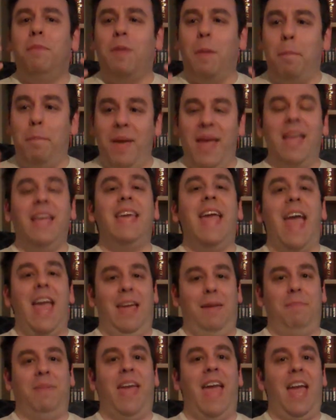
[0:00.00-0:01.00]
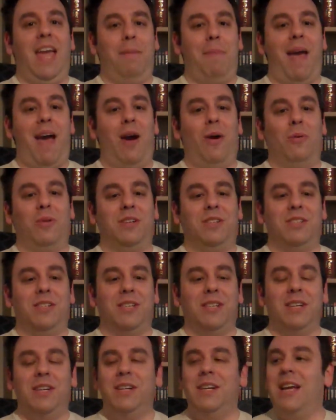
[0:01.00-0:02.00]
The Big Game, came out,
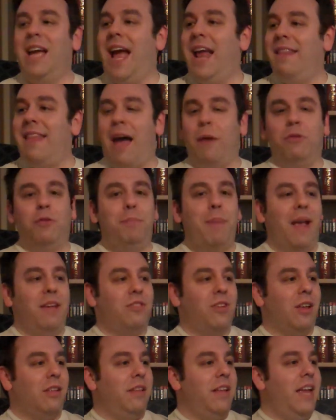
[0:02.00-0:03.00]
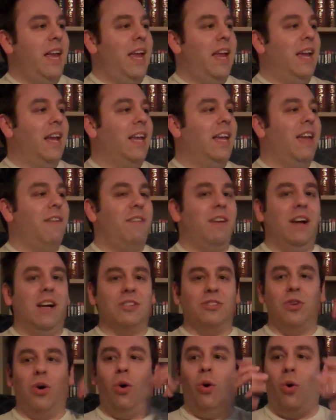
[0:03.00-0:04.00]
and that was basically giving
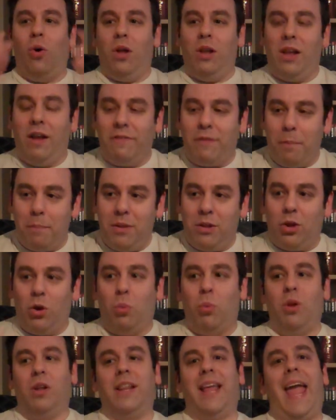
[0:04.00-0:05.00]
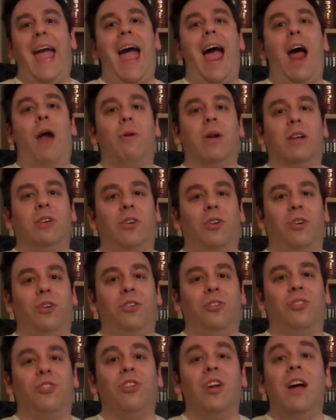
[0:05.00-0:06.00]
us all of the Millarworld
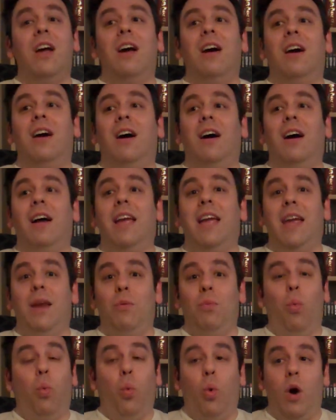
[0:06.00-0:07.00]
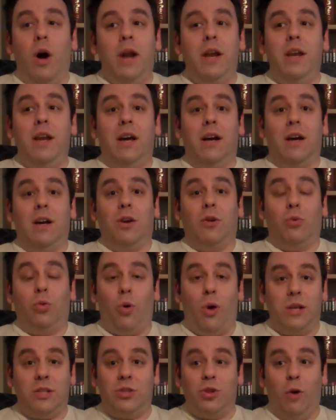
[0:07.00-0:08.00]
characters in one
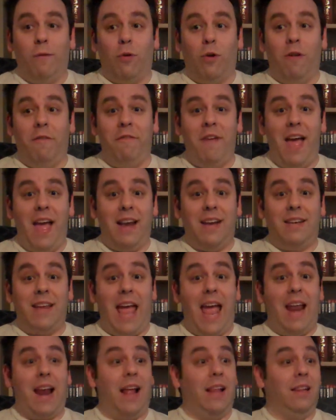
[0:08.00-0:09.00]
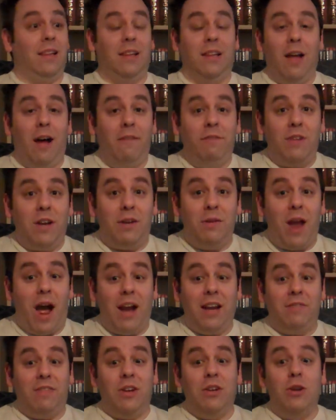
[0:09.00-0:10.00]
crossover event, and I loved it,
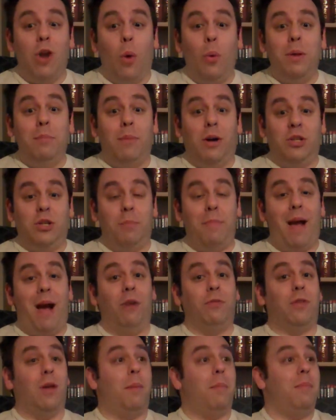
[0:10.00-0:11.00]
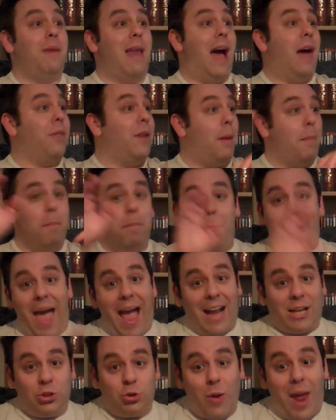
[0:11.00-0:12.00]
not even knowing much about them. Now that I'm
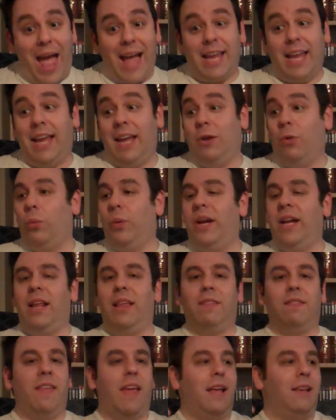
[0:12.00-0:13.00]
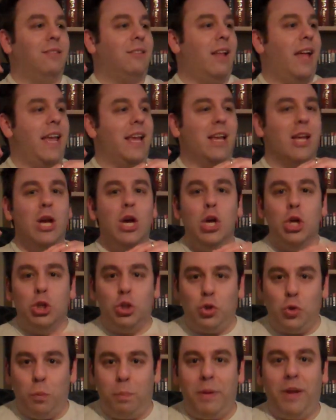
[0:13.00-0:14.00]
backtracking and reading things like
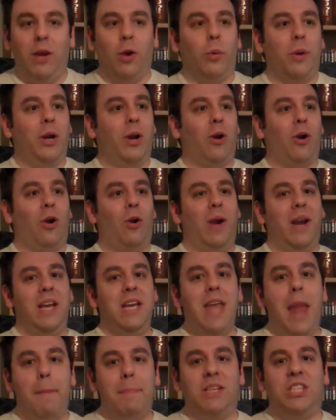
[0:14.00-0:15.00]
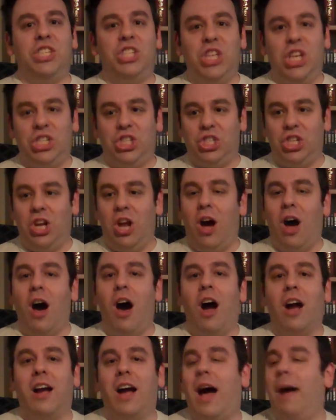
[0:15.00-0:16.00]
Superior and Nemesis and
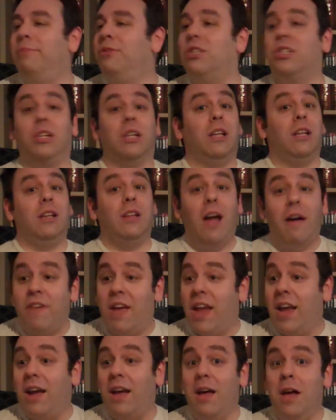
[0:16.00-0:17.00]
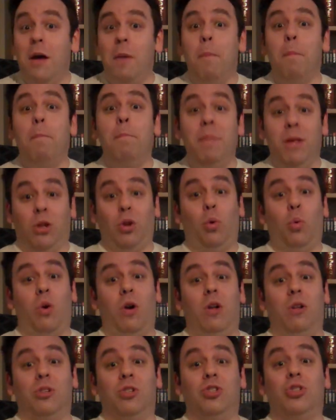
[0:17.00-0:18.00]
Huck, I'm just loving
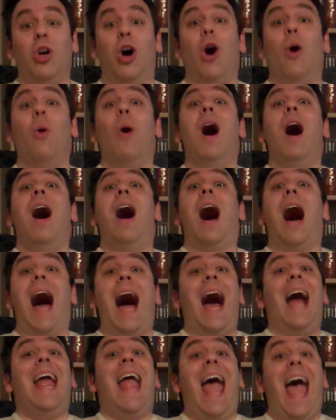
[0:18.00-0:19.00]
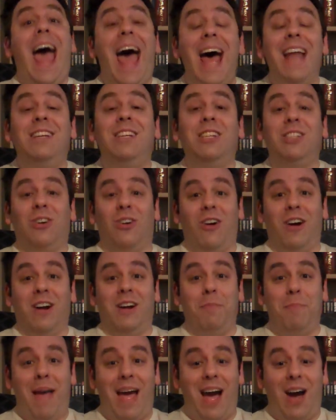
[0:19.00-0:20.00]
Millarworld. So I had to
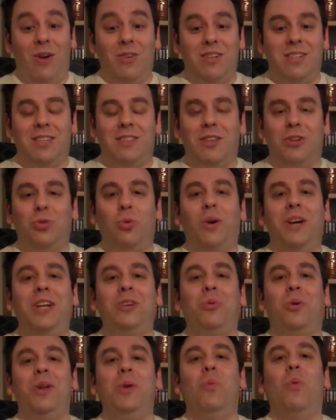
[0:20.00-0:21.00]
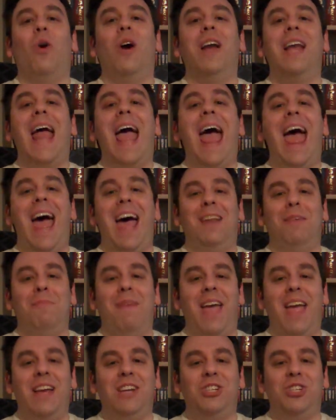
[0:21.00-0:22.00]
talk about the 2021
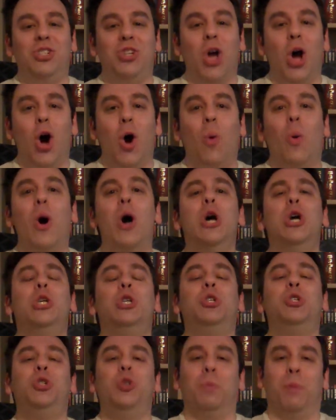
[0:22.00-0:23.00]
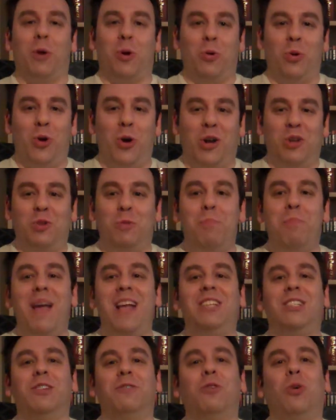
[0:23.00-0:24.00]
anime show Super Crooks,
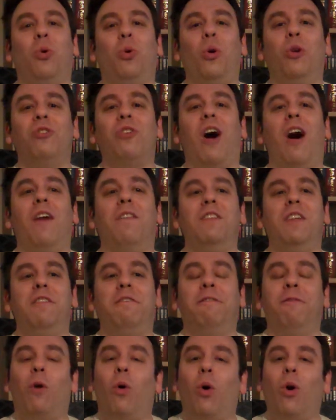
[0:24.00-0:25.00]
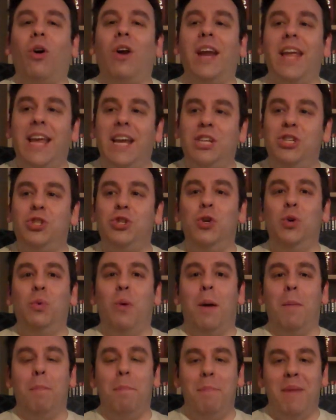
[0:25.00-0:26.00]
based, of course, on the
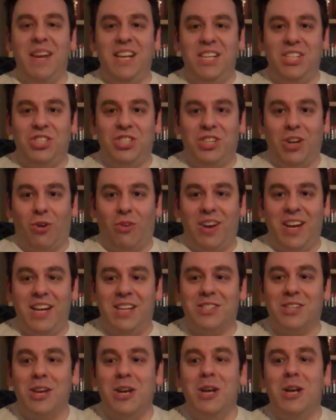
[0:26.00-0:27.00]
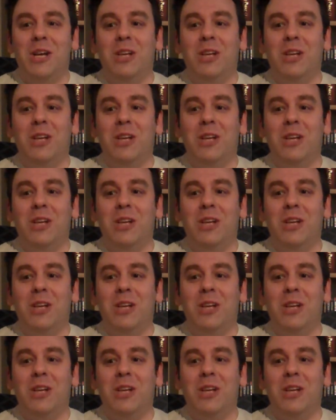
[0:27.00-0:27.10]
4-issue miniseries.